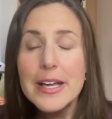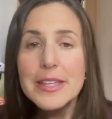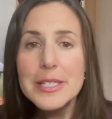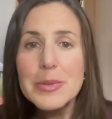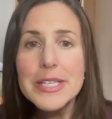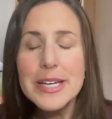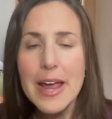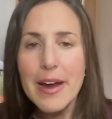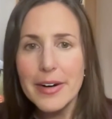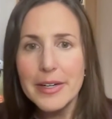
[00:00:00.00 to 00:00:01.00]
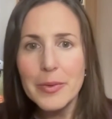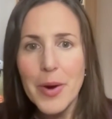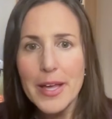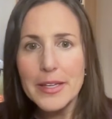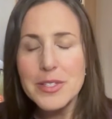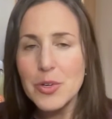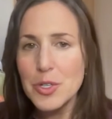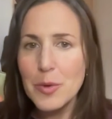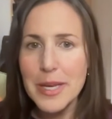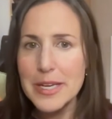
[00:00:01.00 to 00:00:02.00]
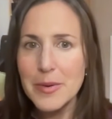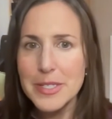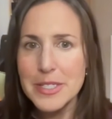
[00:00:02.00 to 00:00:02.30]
this was an era when social media was